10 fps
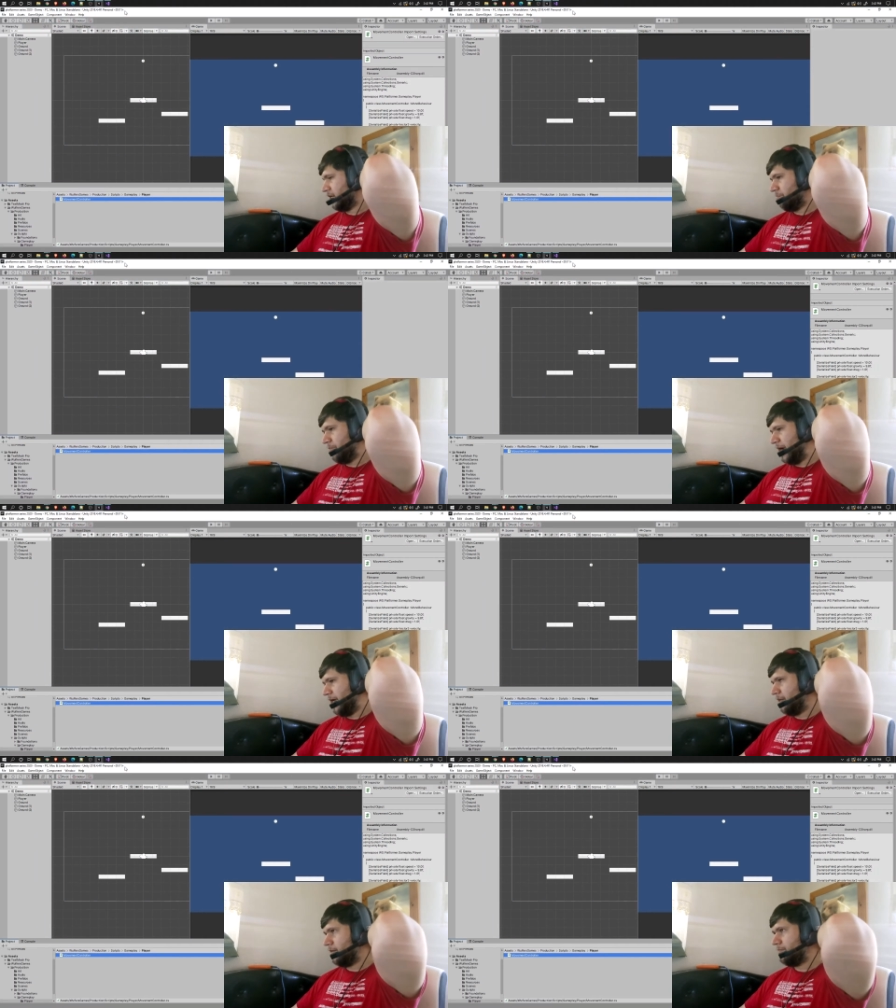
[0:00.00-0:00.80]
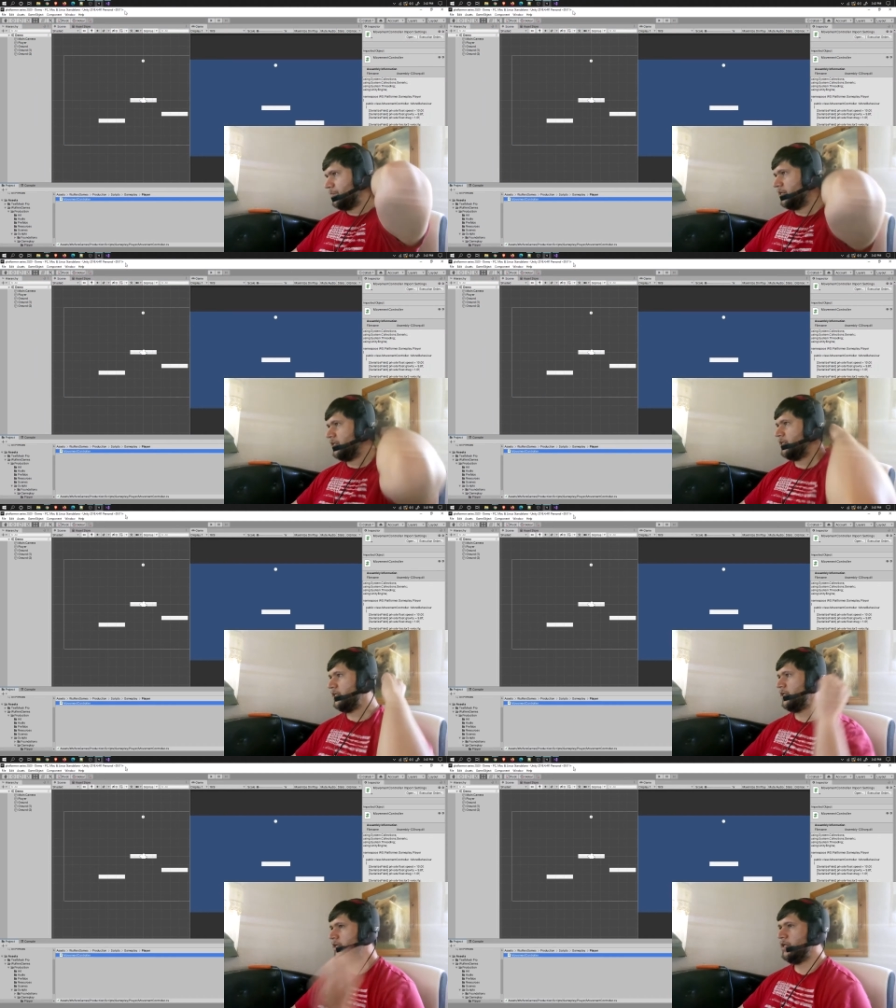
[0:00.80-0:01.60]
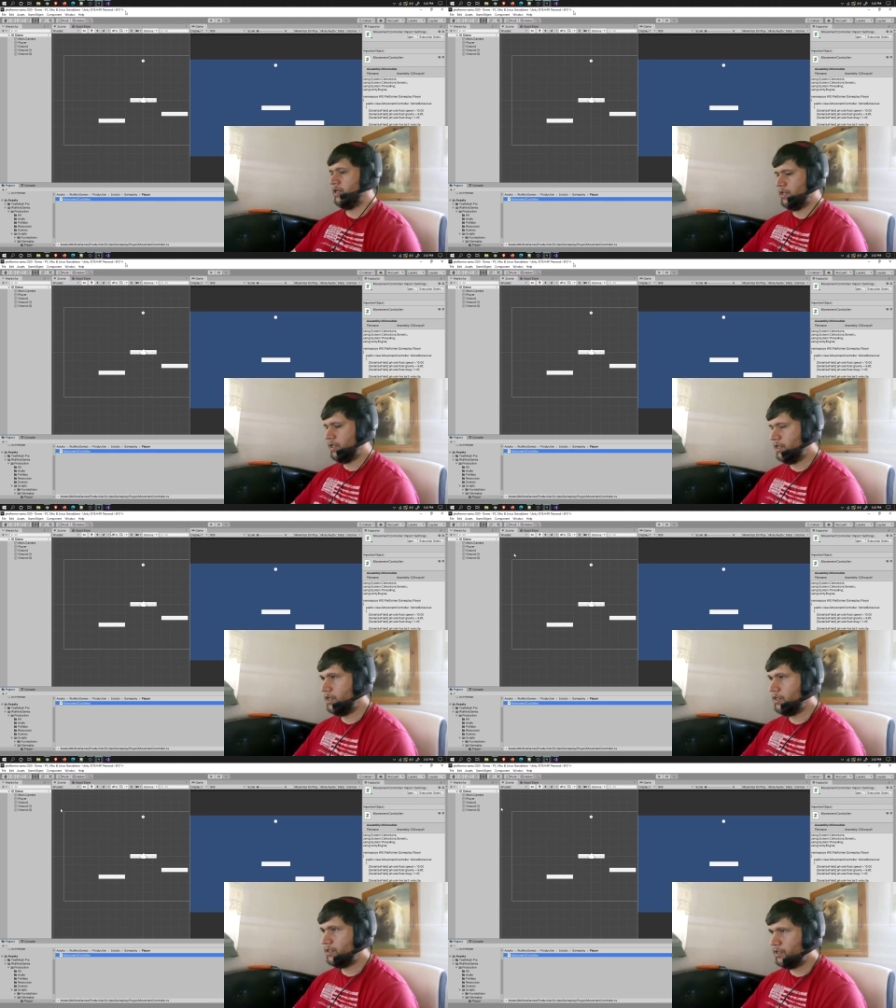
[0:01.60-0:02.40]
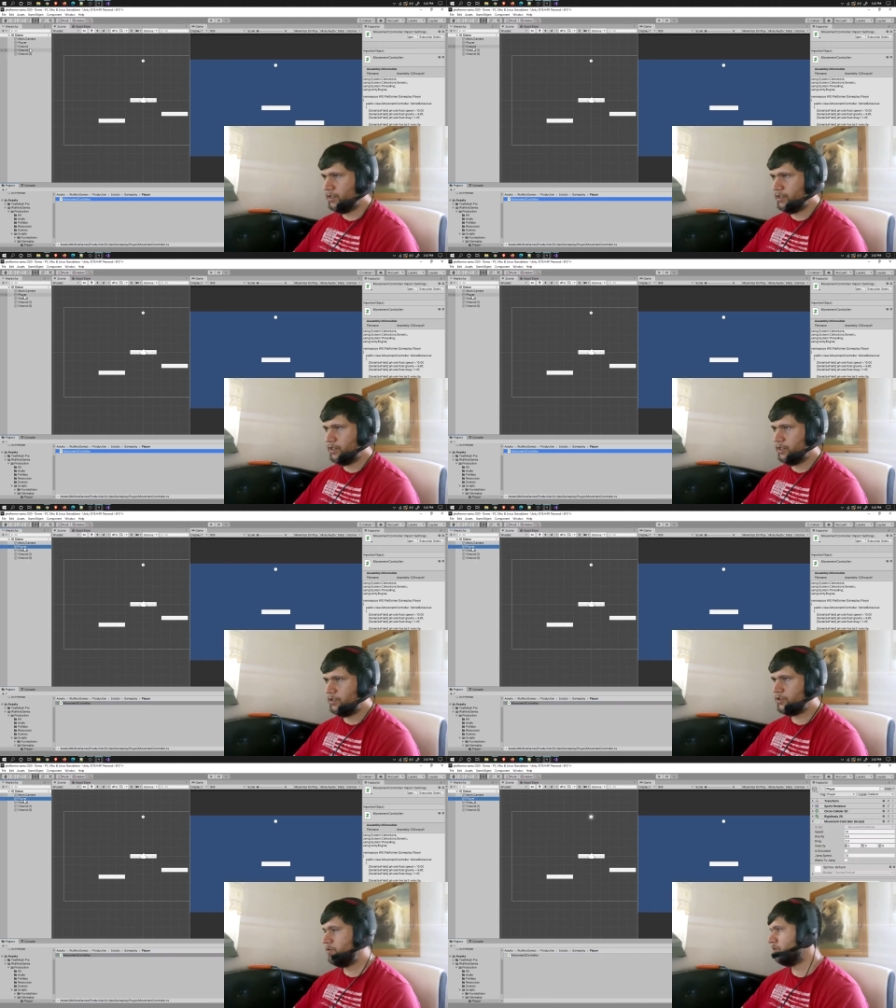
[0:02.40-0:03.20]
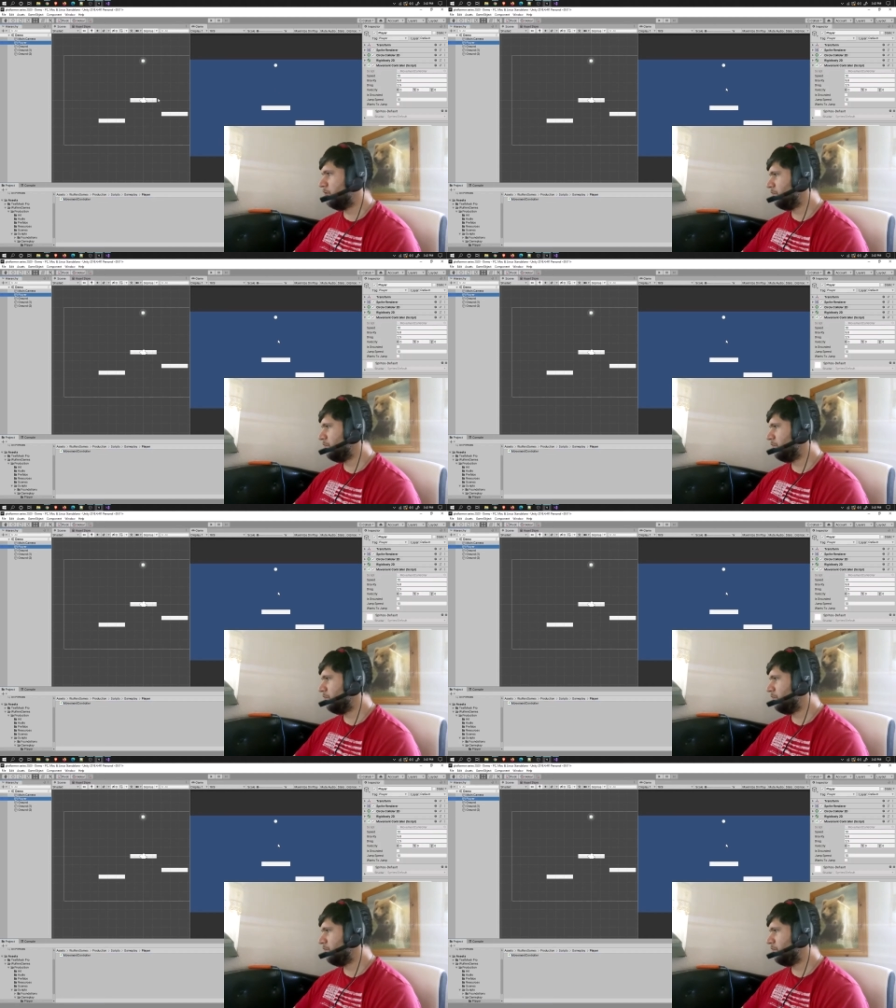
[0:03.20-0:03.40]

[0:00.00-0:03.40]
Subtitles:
compile, and let's go into the